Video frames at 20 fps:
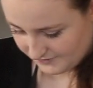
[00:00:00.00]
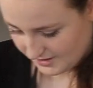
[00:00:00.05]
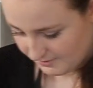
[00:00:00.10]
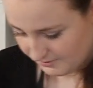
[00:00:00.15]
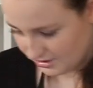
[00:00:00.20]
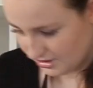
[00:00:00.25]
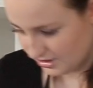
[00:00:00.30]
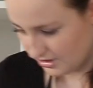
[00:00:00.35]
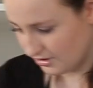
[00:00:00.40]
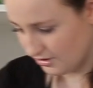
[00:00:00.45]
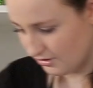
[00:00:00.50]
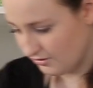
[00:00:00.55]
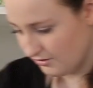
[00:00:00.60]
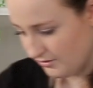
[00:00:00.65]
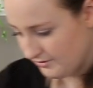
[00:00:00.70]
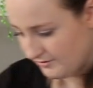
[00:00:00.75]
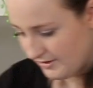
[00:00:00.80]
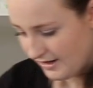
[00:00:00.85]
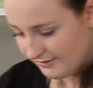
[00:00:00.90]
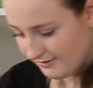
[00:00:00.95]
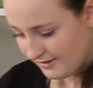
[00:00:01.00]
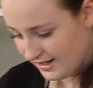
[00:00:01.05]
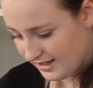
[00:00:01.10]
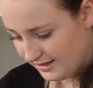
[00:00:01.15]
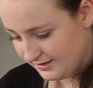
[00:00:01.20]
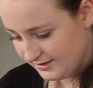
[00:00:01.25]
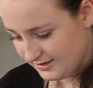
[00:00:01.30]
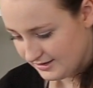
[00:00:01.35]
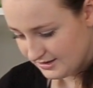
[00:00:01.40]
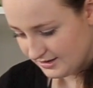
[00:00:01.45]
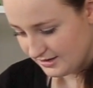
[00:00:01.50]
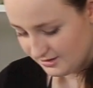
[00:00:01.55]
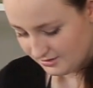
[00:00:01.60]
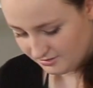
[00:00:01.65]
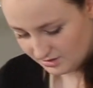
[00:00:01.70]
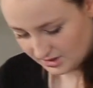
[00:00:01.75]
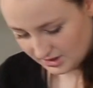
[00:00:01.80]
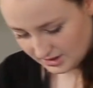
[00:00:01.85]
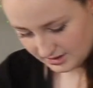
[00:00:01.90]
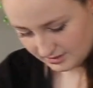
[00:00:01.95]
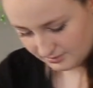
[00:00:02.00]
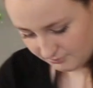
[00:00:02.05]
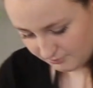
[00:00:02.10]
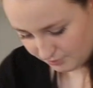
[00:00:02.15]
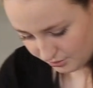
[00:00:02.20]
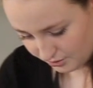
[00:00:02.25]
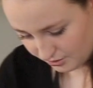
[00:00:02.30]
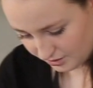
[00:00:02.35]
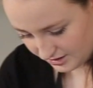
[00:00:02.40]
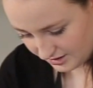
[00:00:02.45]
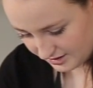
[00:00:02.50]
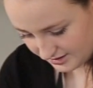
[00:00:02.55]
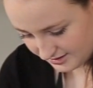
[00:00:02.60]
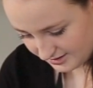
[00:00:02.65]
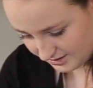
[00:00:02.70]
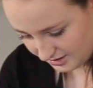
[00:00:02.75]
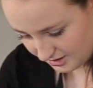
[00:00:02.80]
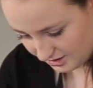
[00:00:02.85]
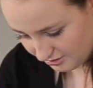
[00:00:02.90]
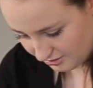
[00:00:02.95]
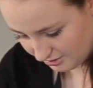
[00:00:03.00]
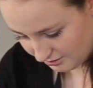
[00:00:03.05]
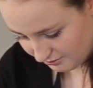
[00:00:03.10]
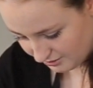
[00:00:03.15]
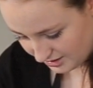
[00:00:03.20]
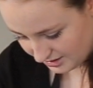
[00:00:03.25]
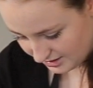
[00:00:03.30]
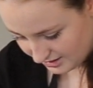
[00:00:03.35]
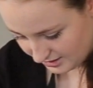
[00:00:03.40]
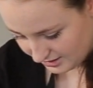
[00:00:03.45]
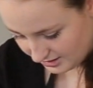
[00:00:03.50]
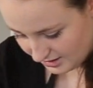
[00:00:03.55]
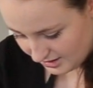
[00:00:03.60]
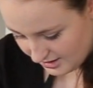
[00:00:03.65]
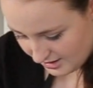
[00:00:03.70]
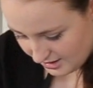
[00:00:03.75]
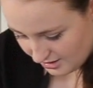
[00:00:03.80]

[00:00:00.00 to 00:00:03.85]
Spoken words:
And we're going to go all the way around until the board is secured with the